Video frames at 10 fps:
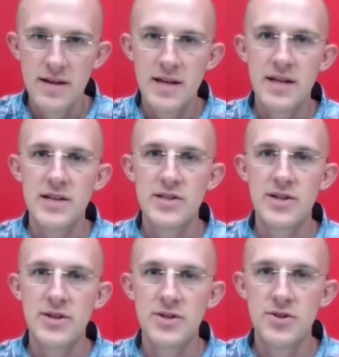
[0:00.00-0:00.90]
as
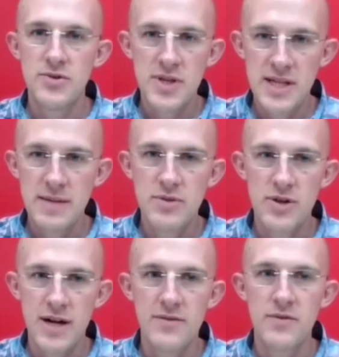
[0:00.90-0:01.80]
long as you keep
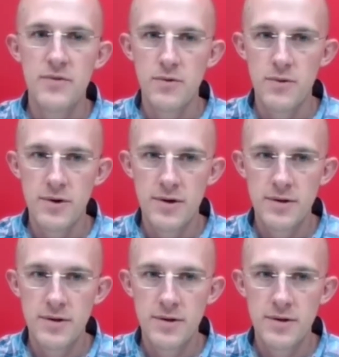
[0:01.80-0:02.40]
driving forward.